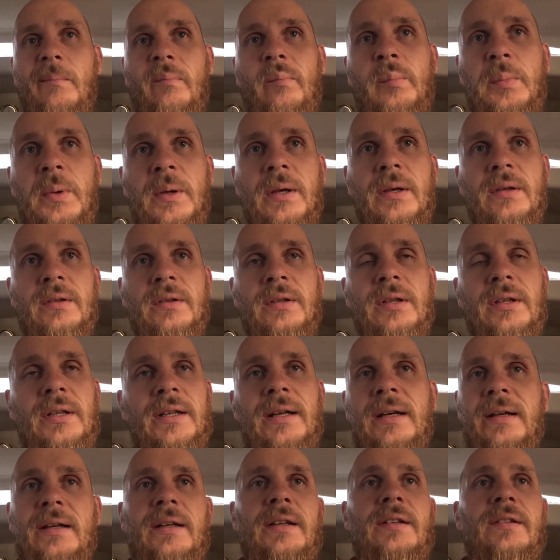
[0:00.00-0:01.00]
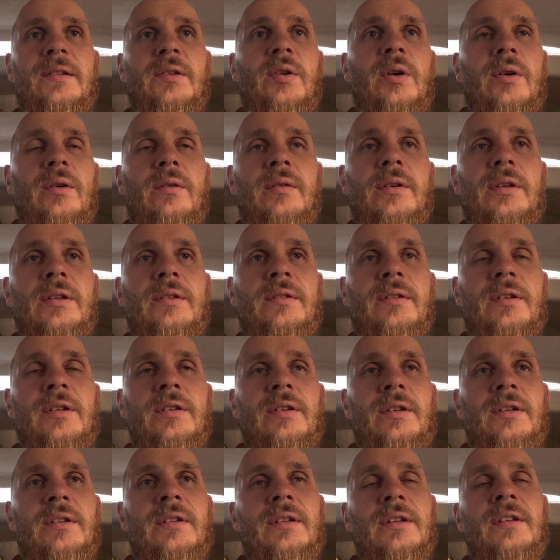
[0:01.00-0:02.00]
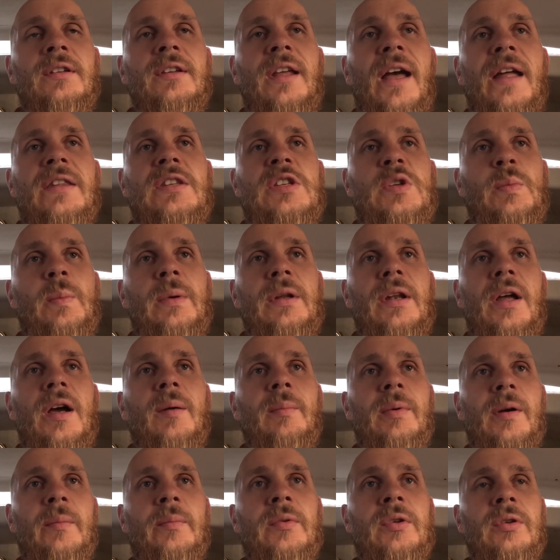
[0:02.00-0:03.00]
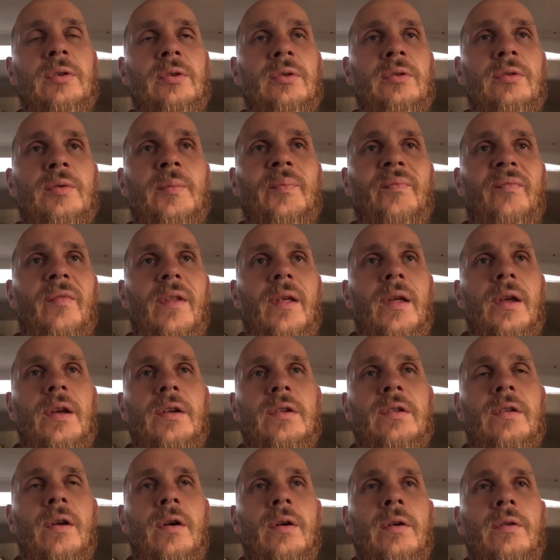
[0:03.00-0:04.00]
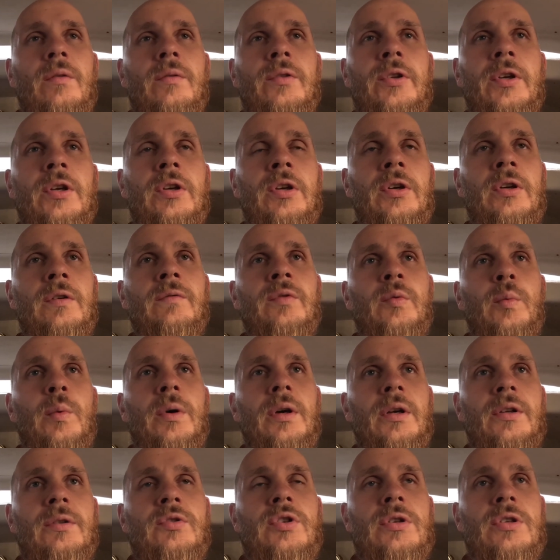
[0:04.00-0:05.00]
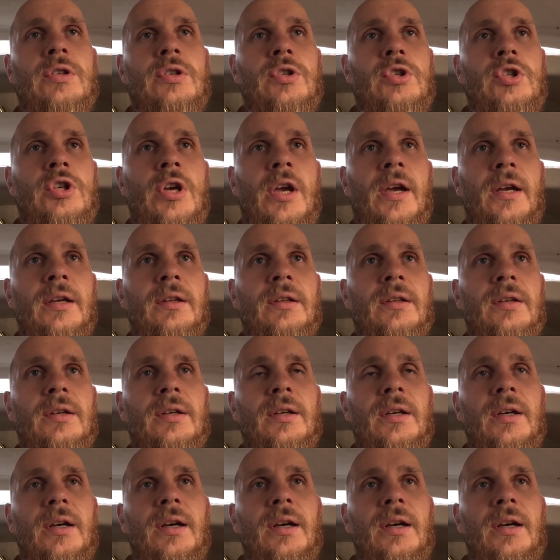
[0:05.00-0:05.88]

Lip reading: Because clearly it's not, it can spin up to, so the curves what I just checked,